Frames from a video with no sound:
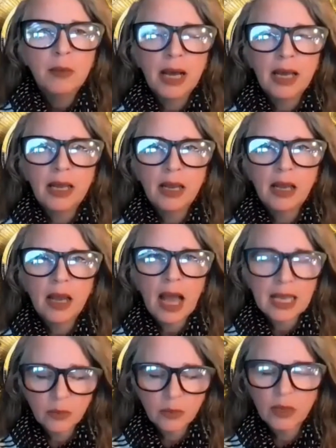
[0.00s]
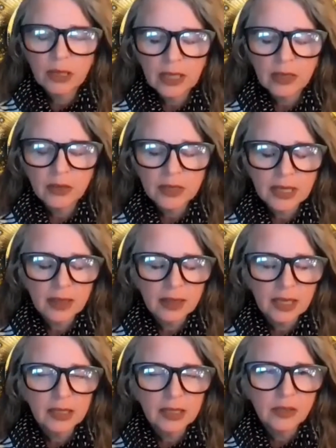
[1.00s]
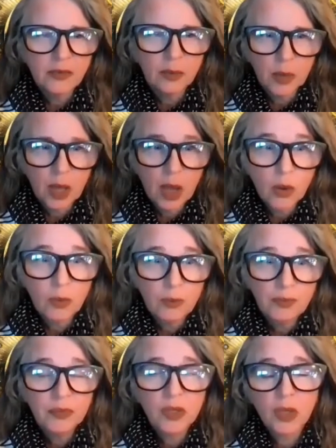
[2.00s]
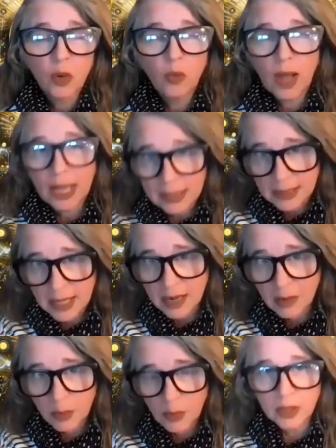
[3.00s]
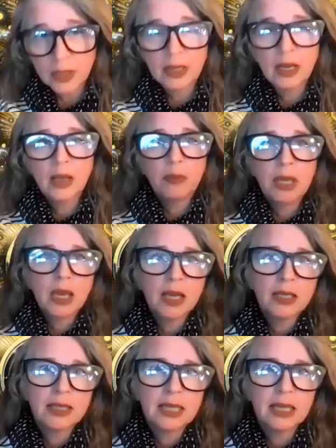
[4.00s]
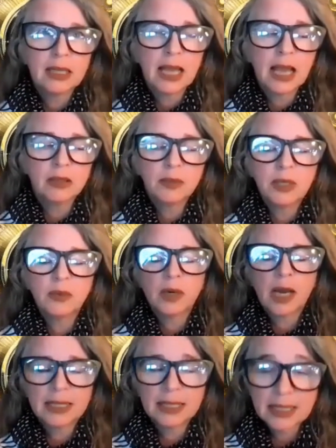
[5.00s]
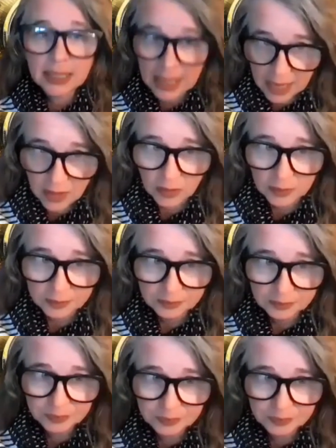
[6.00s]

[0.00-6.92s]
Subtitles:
but I can really understand things from go. So why is that important? Because it allows me to work on scale.